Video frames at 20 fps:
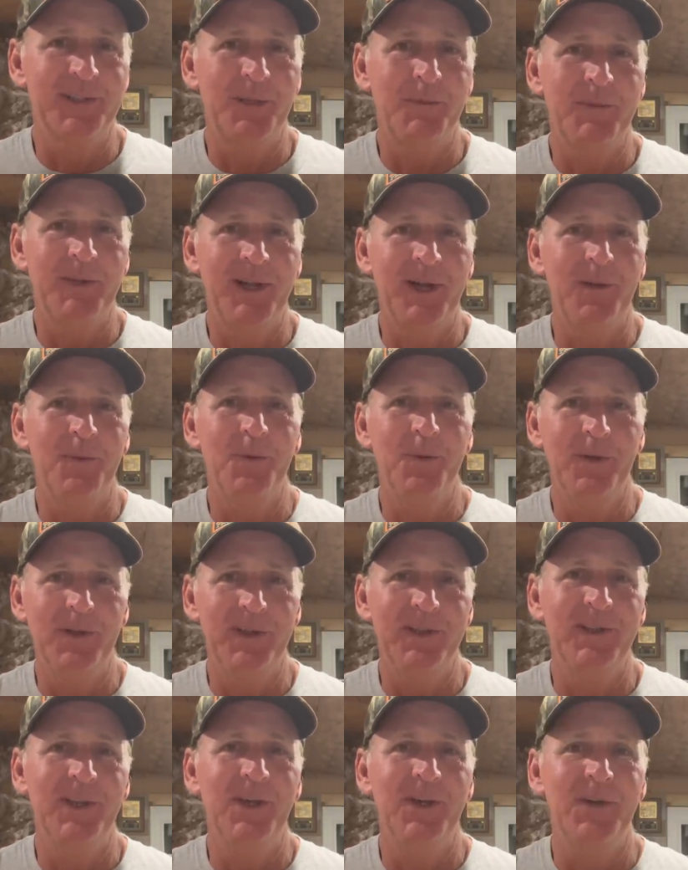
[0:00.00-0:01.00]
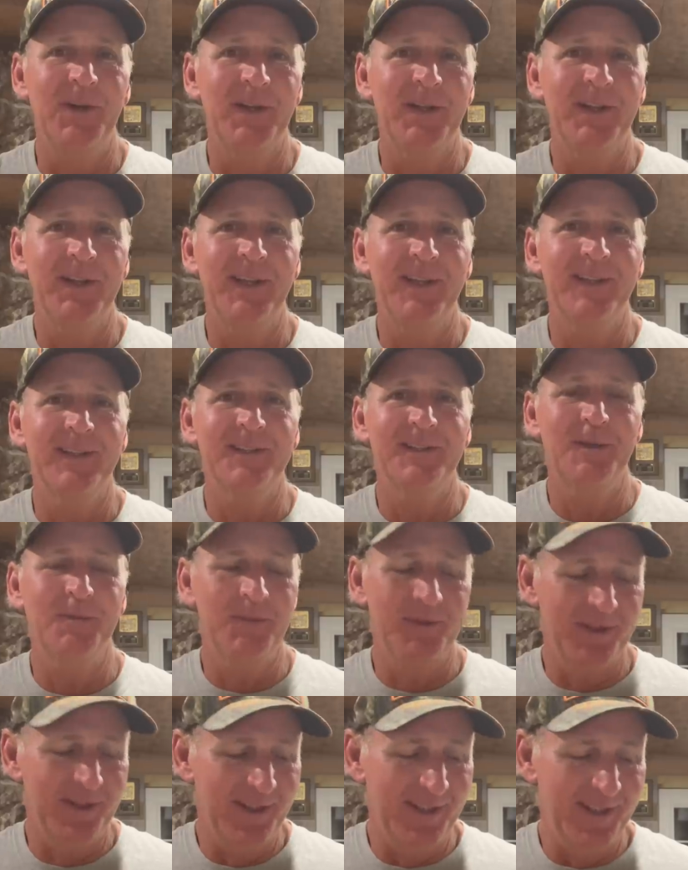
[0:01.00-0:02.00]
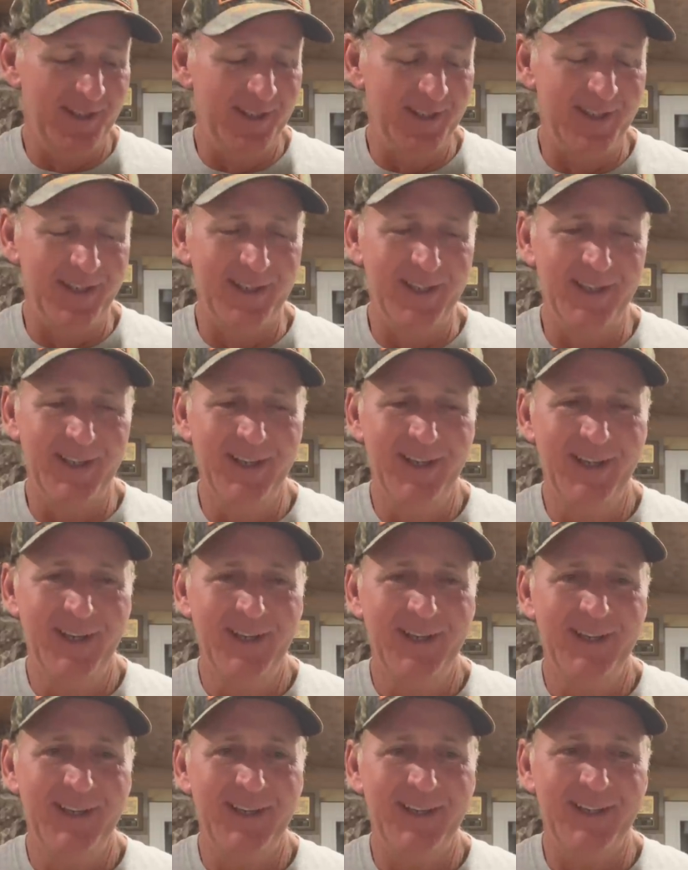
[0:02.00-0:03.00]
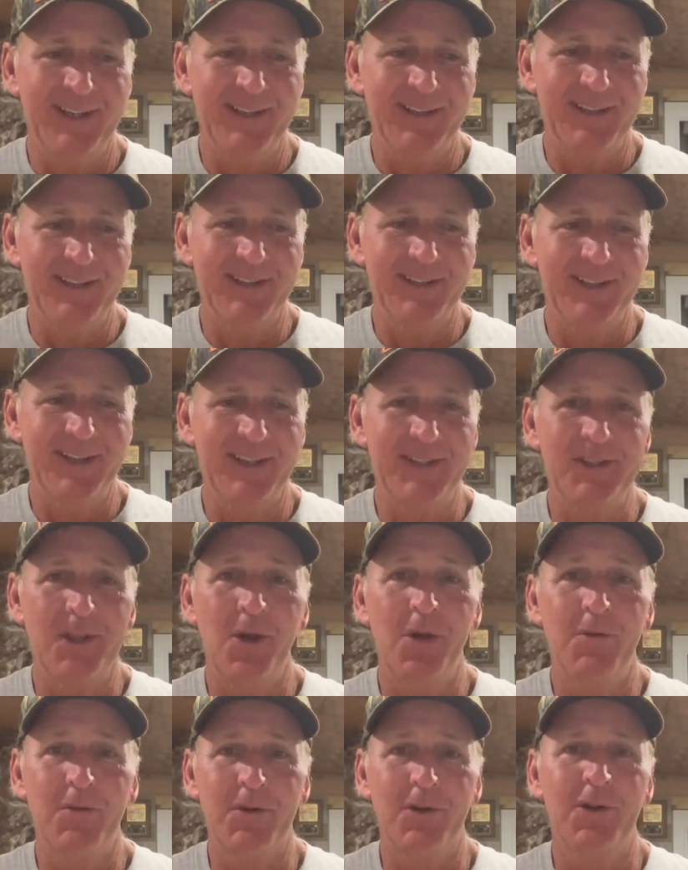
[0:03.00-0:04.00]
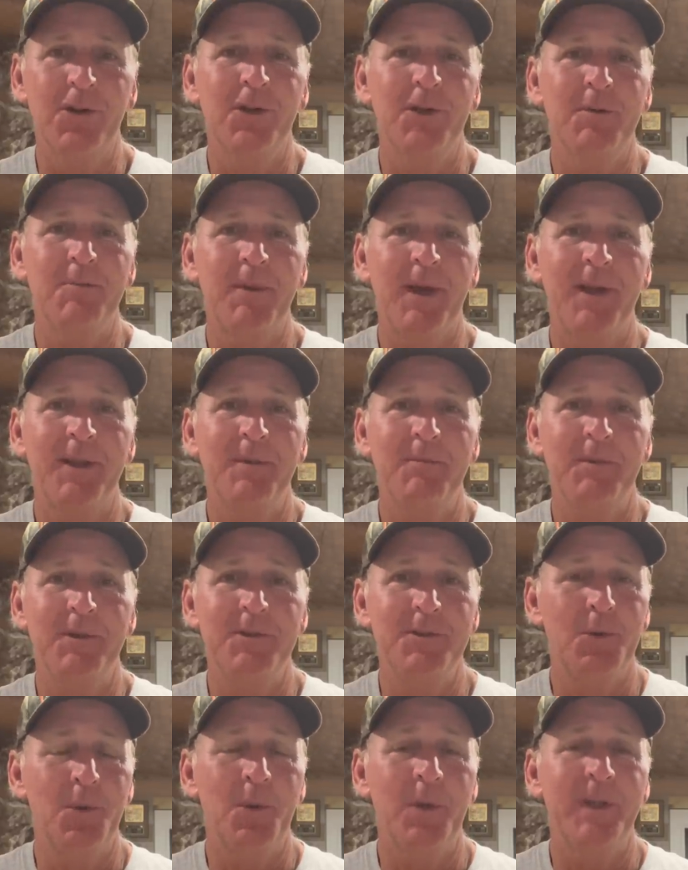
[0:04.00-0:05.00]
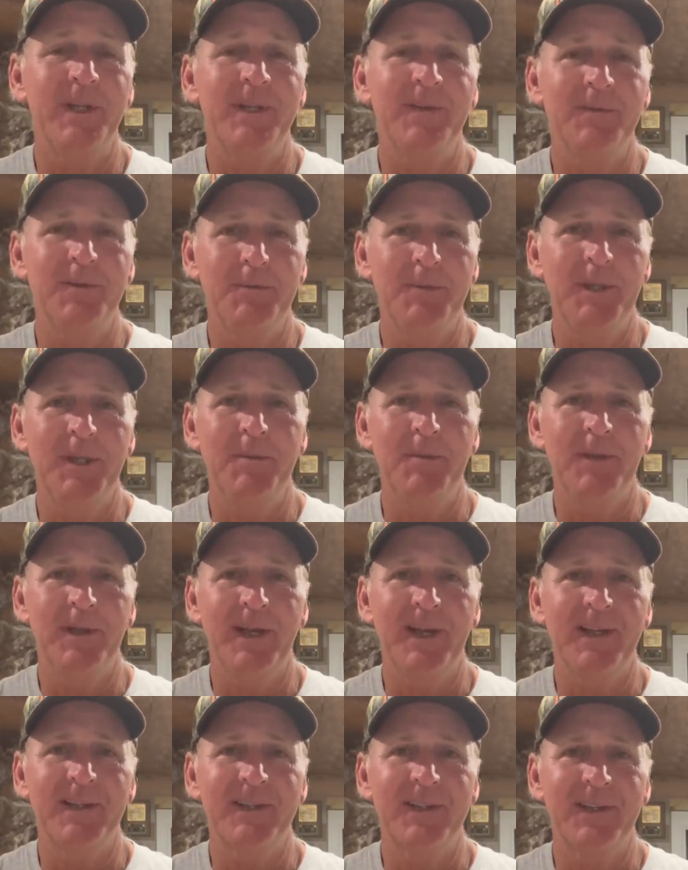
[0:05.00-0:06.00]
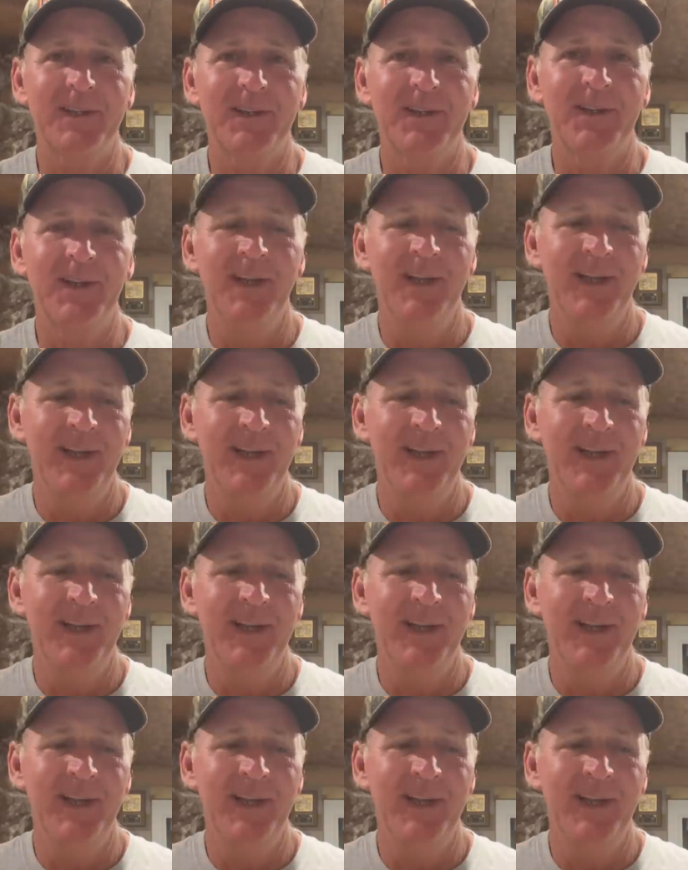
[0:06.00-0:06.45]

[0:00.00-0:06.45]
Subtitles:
I mean, I really don't. I think it's something that gets overlooked by the majority of the people out there.